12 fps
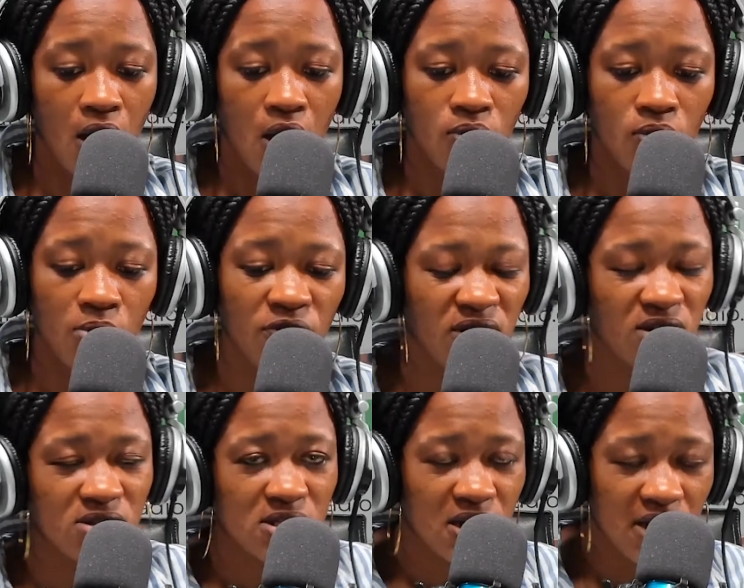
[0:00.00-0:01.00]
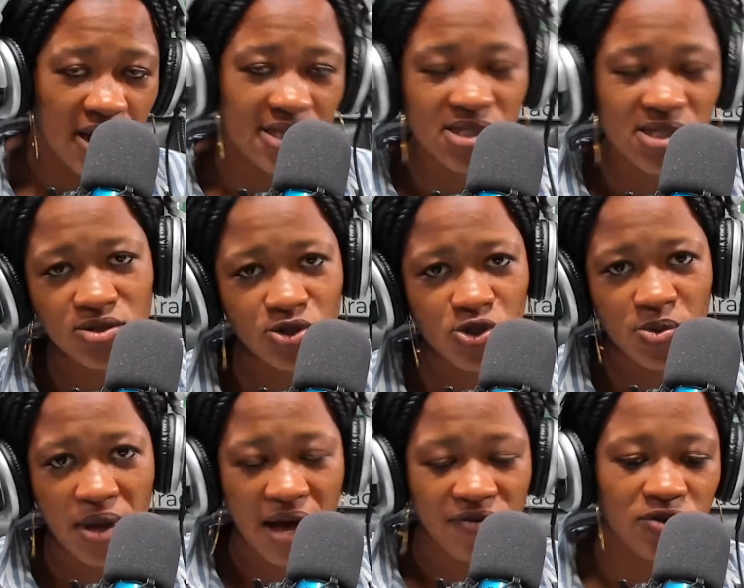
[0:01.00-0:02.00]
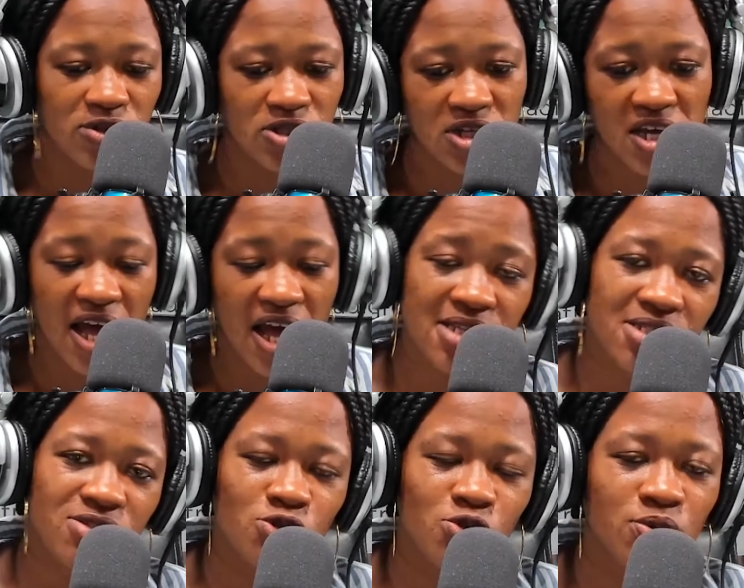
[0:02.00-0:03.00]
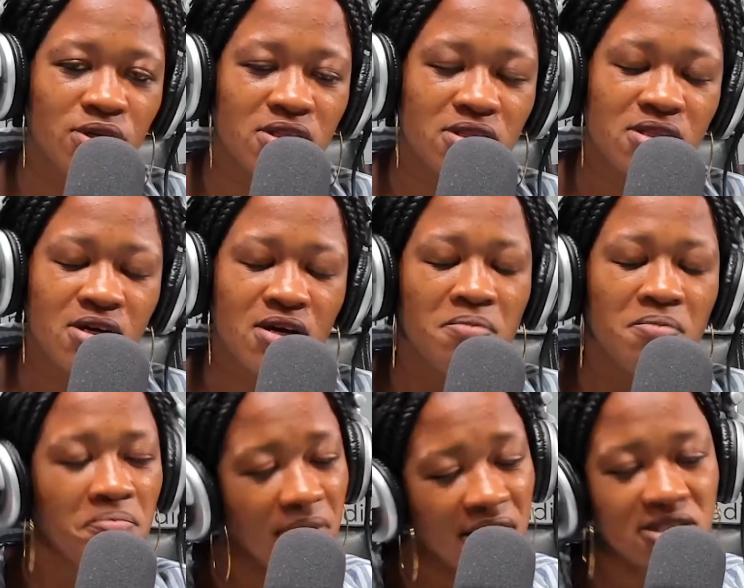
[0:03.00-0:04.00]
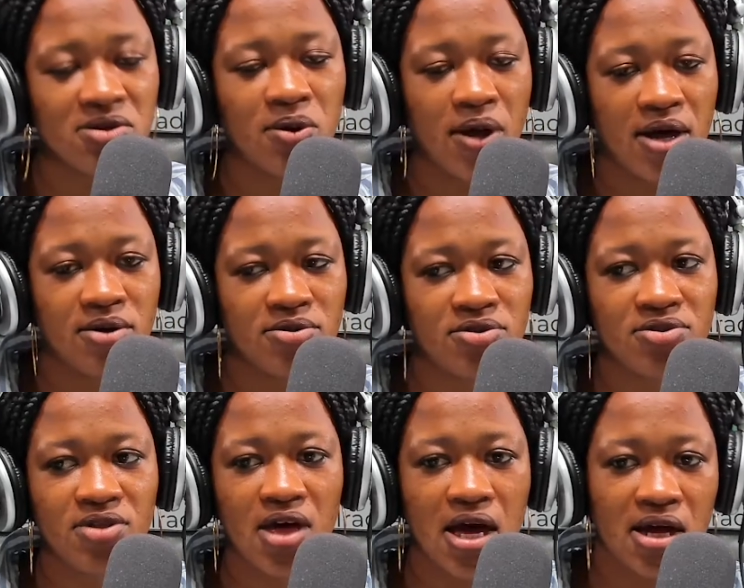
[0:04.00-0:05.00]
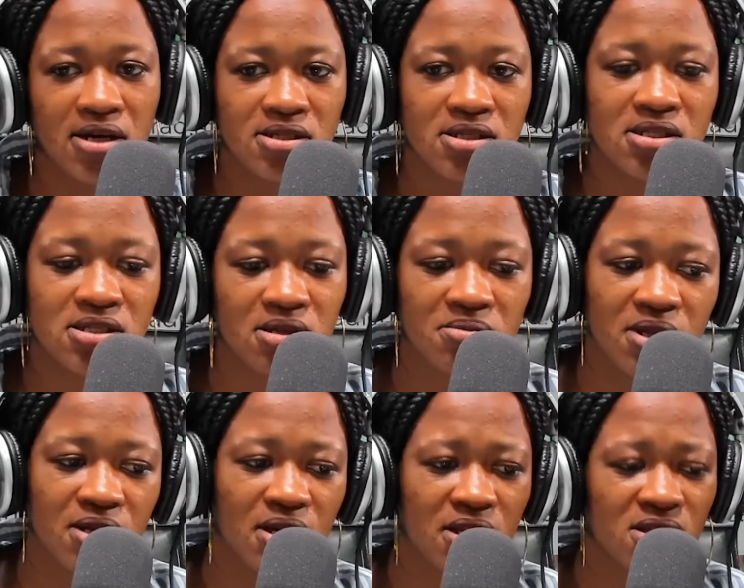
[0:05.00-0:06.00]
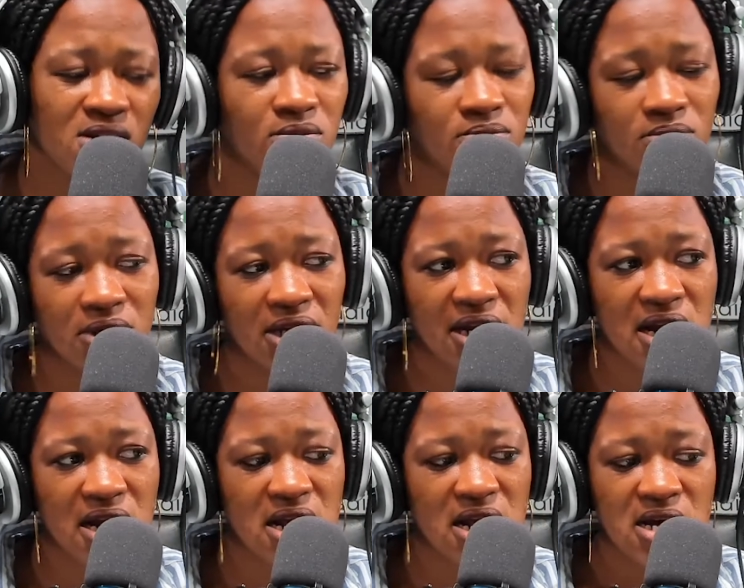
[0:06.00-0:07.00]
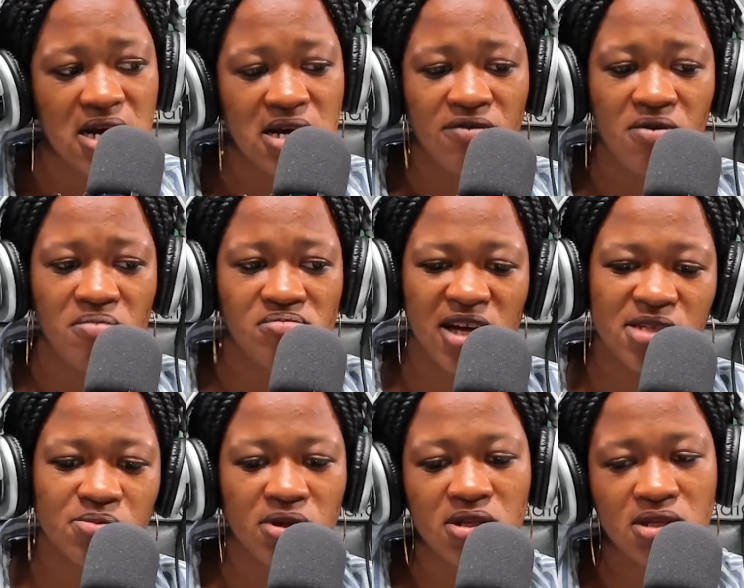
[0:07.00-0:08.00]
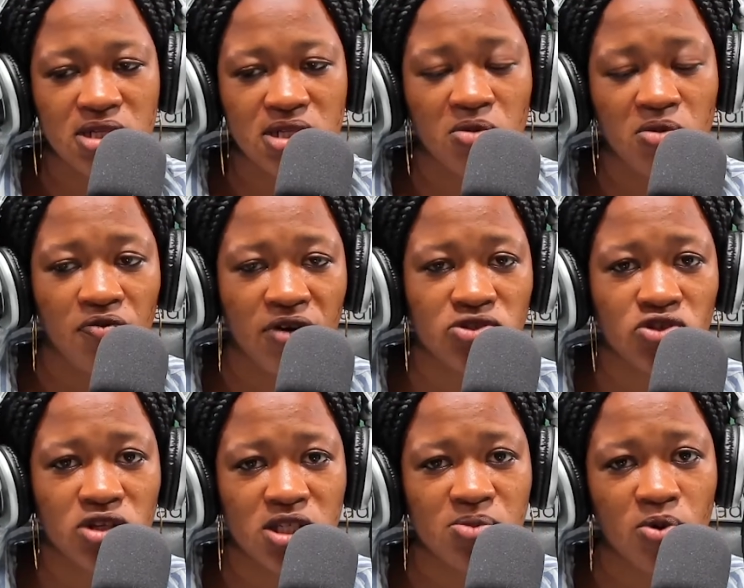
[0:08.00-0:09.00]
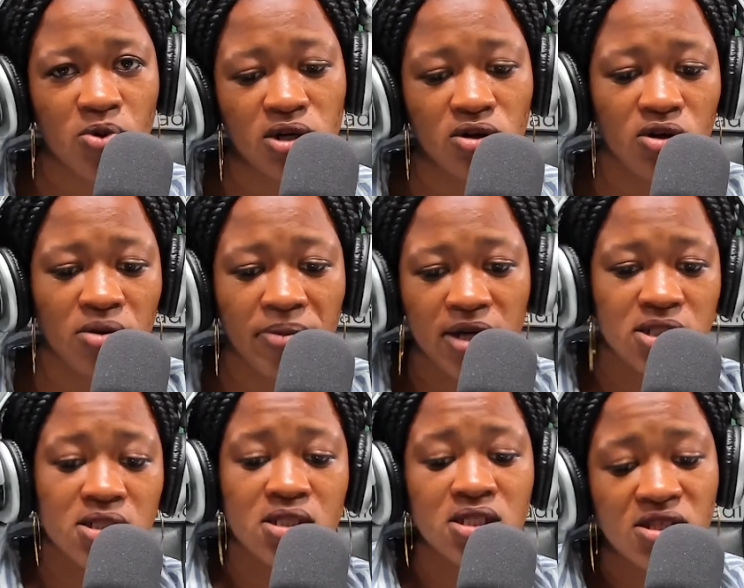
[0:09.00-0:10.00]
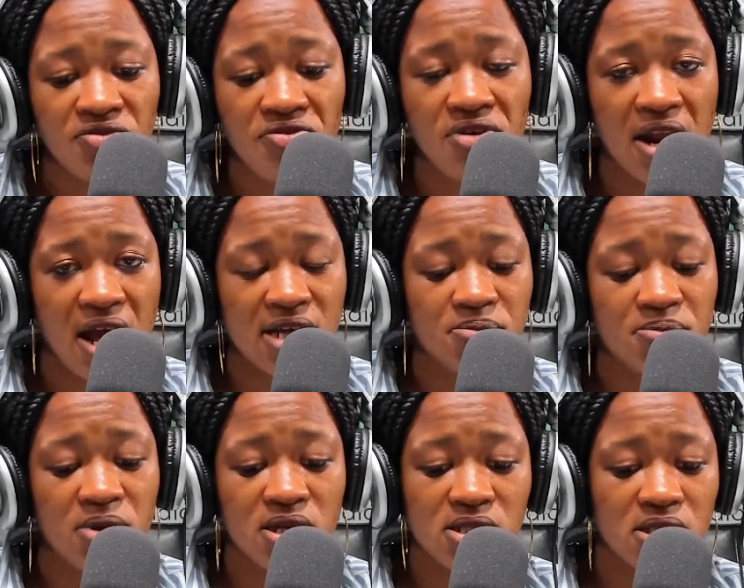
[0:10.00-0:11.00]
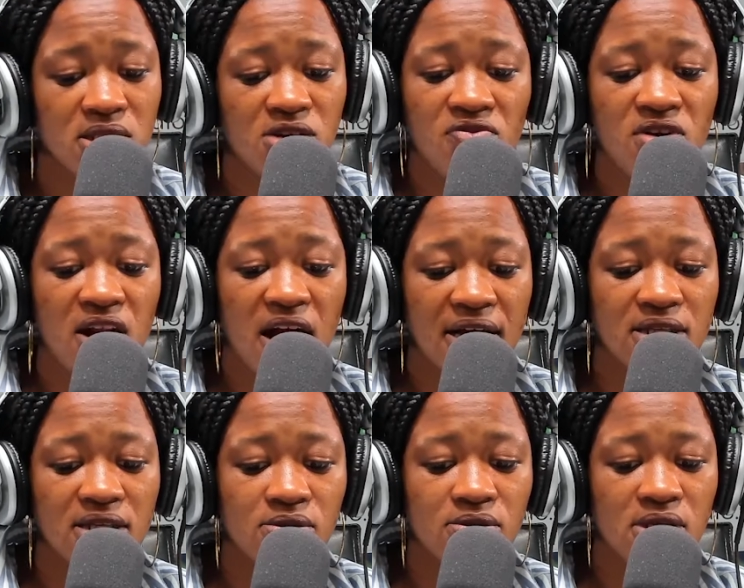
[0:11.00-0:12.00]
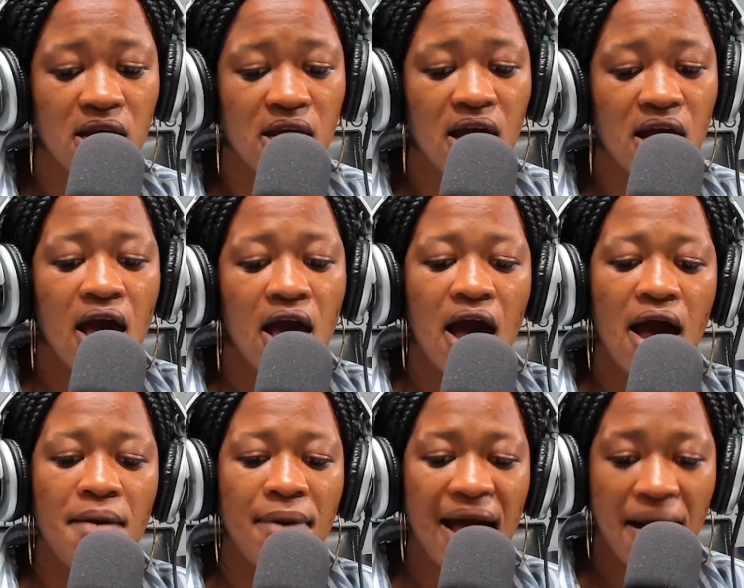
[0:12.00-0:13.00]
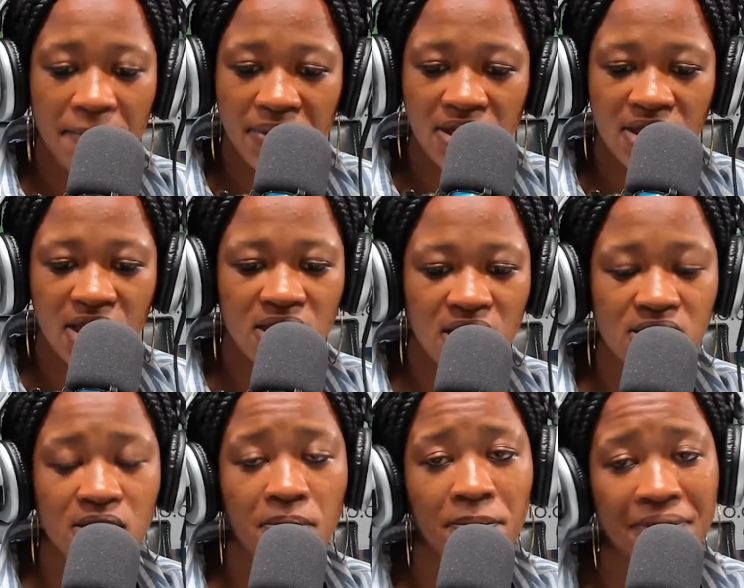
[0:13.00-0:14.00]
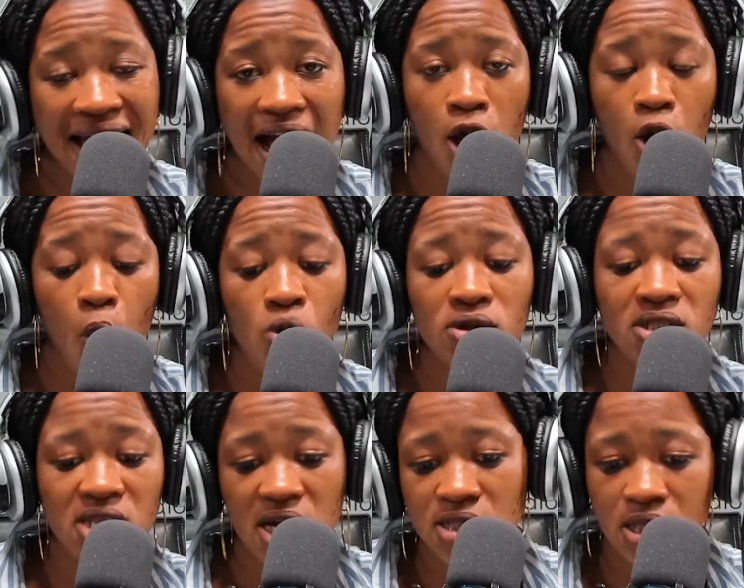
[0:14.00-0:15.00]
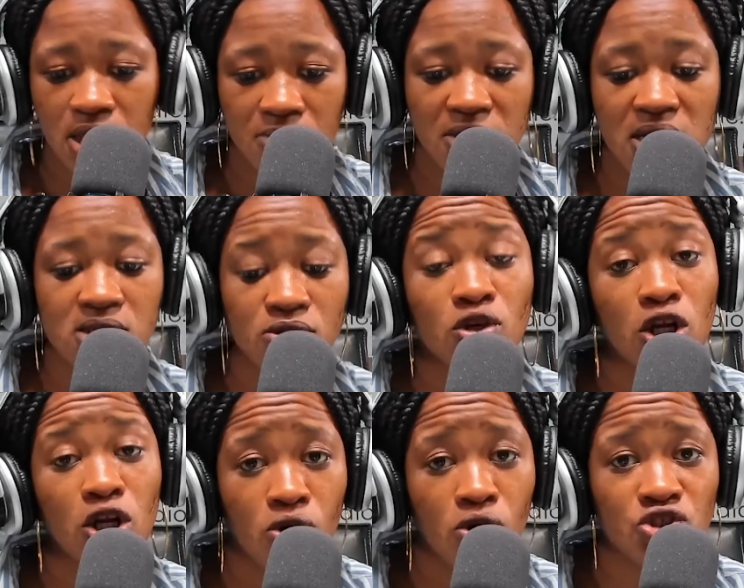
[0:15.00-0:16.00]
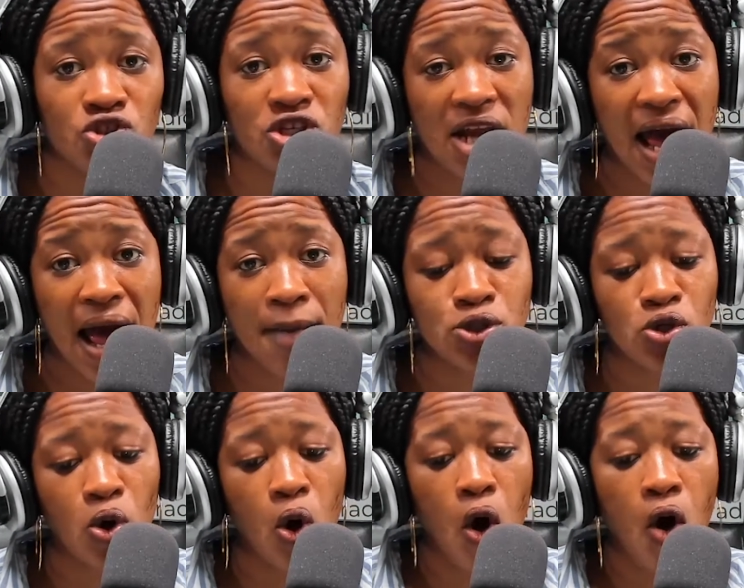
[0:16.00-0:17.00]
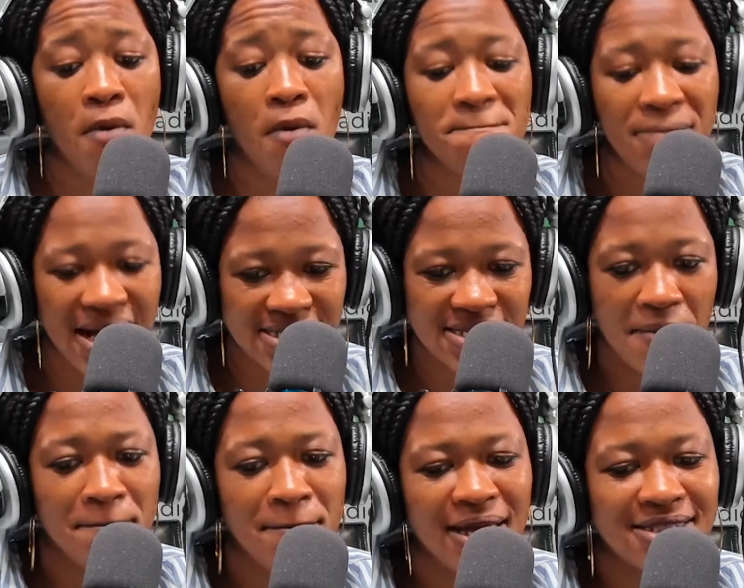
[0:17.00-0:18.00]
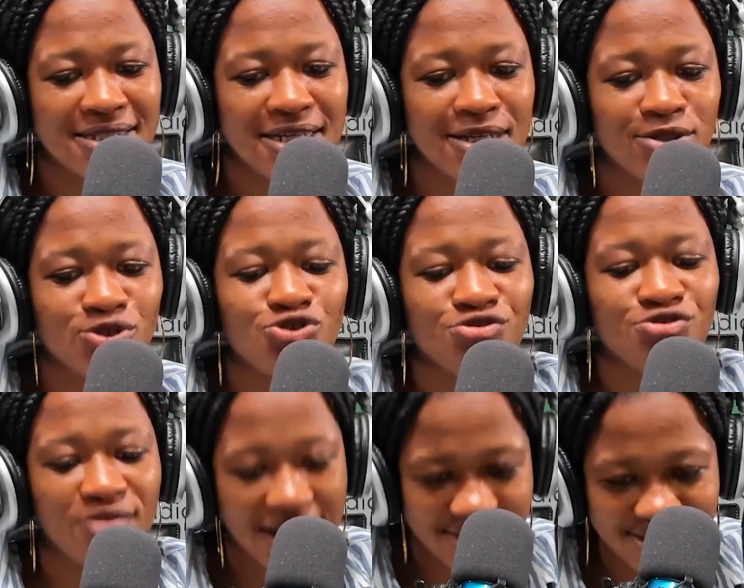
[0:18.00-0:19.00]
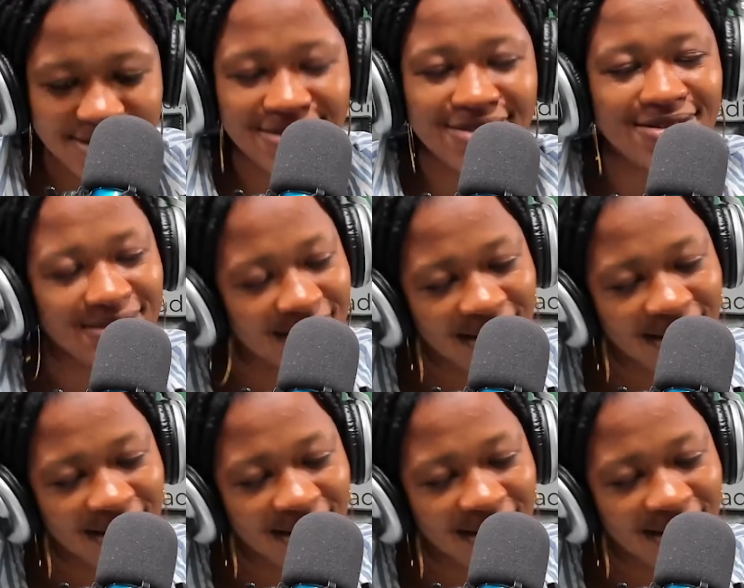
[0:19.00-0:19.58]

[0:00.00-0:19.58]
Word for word: Well, moving on to the next good news we have for today, it has to do with mental health, and this is something I think we're lately, from last month and this month, we've actually spoken a lot about it in different aspects and different angles. And I'm happy that there's a Black-owned tech startup that has actually launched an app to combat mental stress.